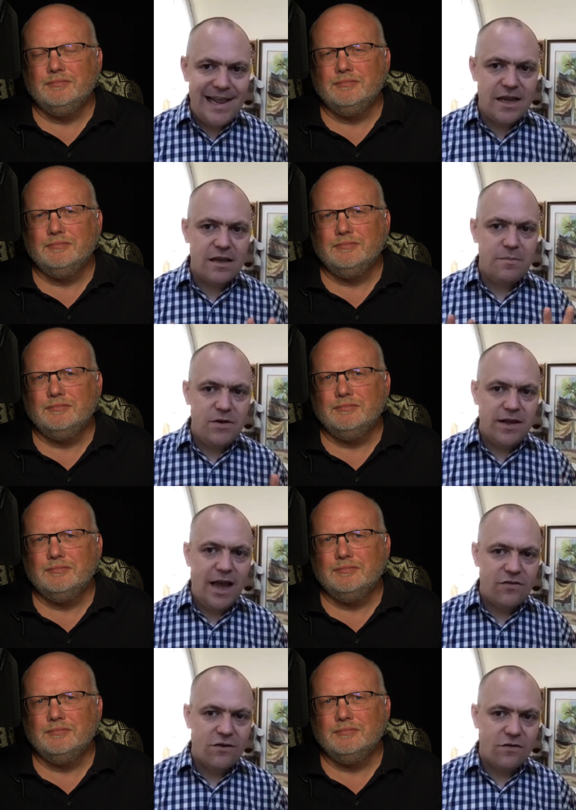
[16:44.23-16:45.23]
Speaker 1: of them that I, I
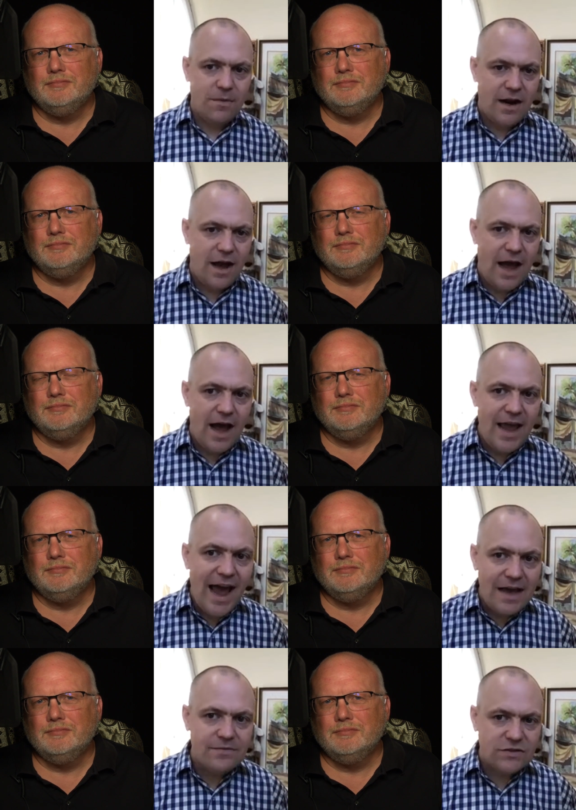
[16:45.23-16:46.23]
haven't seen
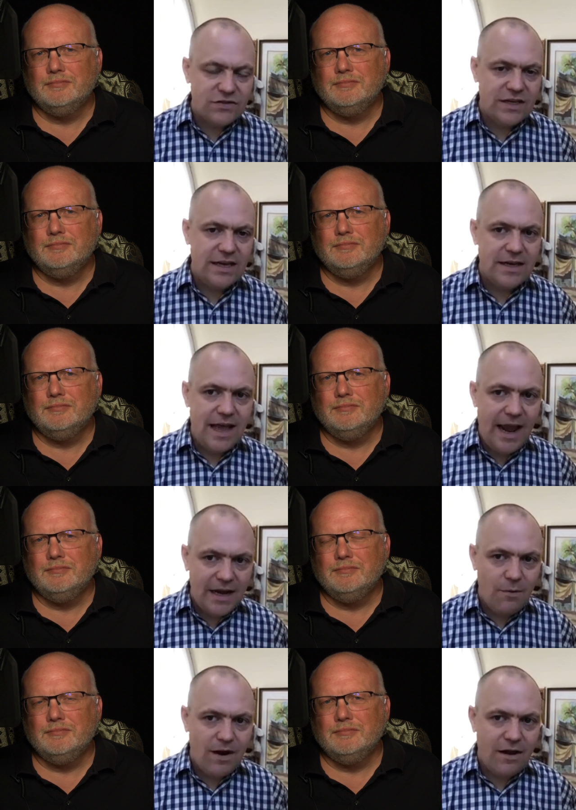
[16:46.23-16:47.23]
anywhere else
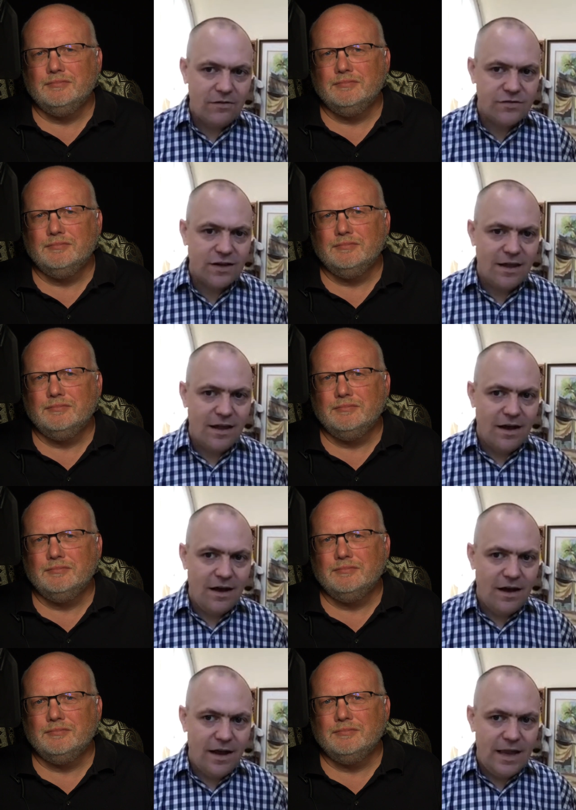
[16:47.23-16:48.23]
uh, in
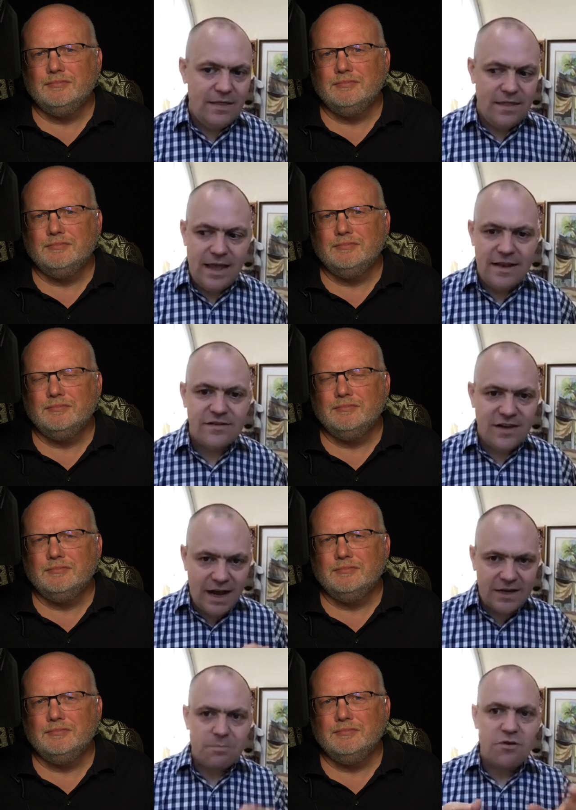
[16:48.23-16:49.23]
inside a province of the
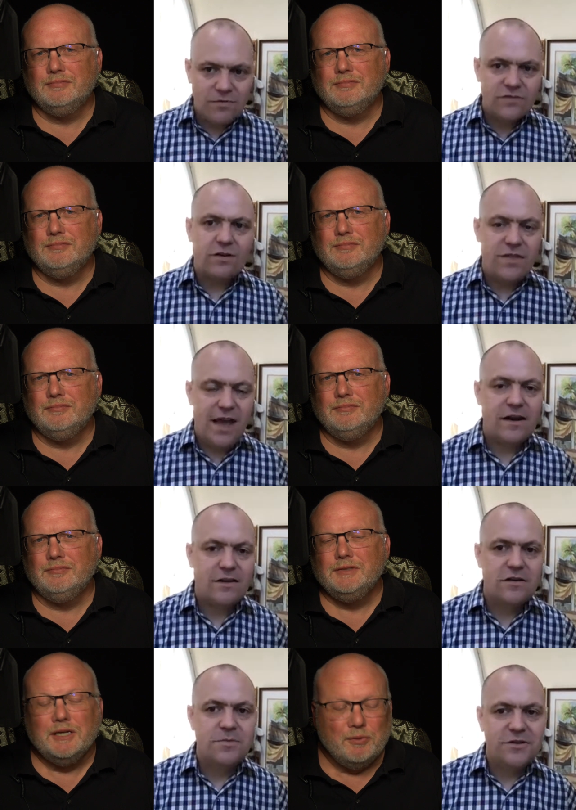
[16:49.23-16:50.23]
Anglican Communion.
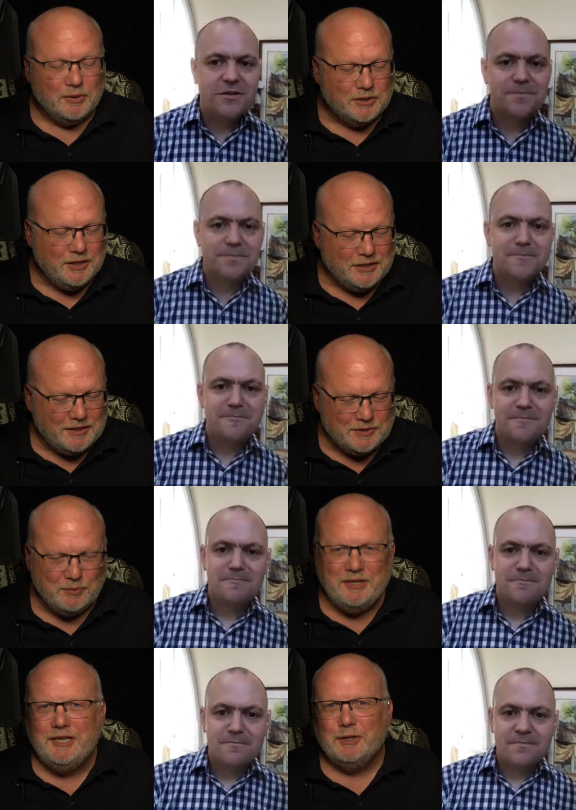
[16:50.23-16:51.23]
Speaker 2: Well, good because
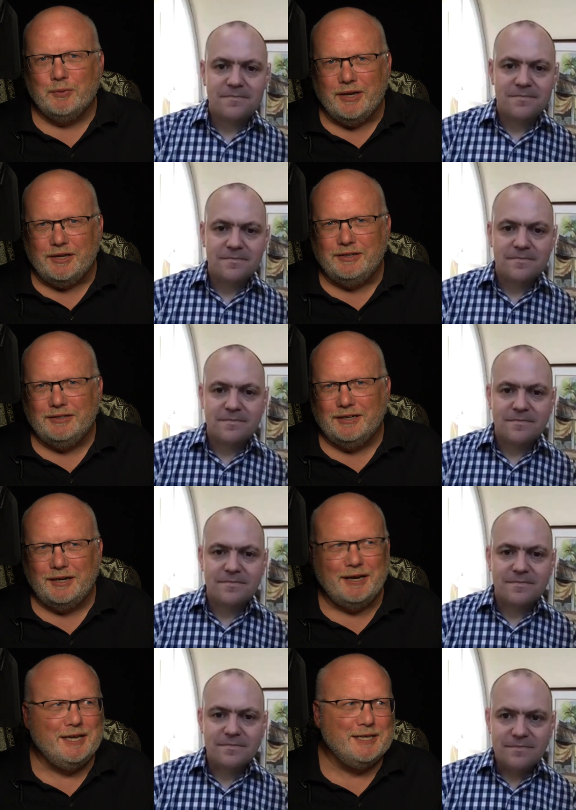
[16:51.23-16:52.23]
we need a win. All
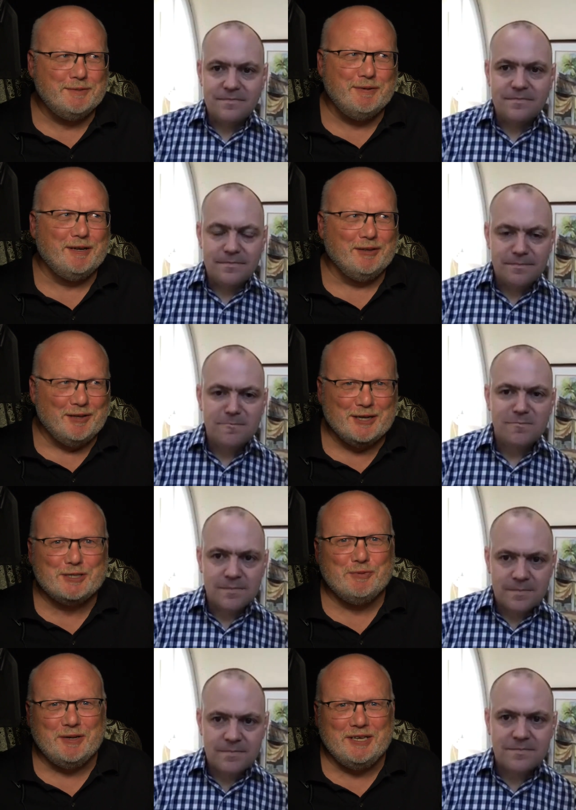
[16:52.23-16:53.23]
right, it's been a long
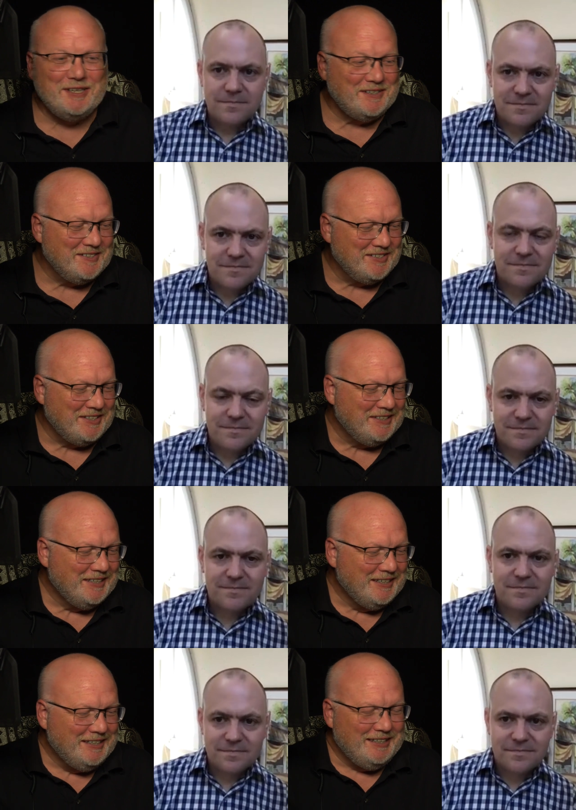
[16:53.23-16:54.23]
twenty years and
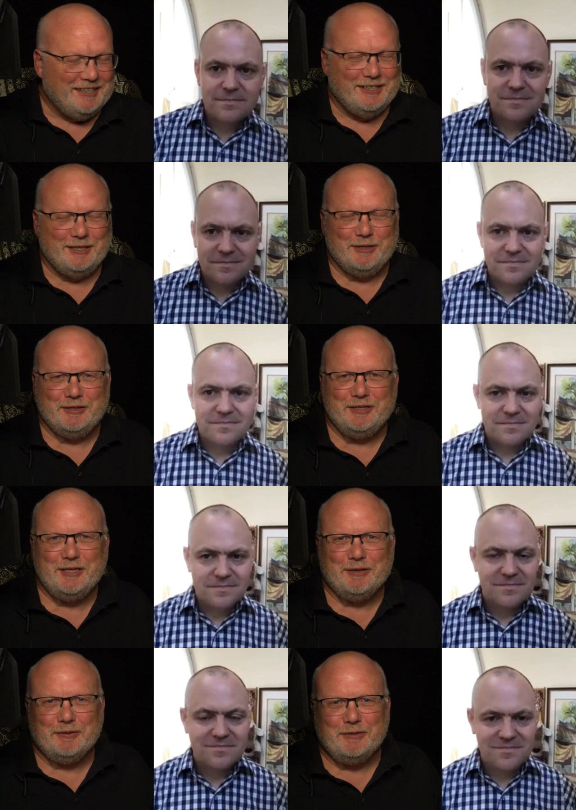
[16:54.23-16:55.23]
uh, you
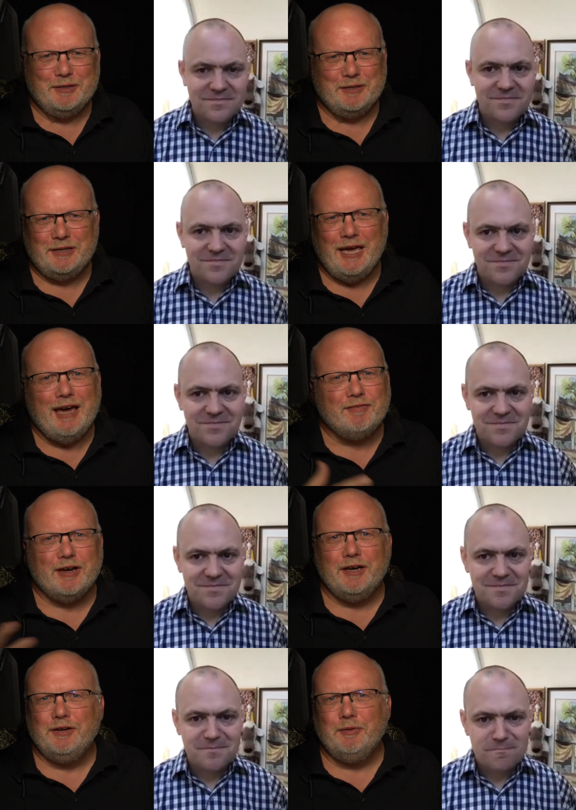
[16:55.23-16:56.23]
know, GAFCON,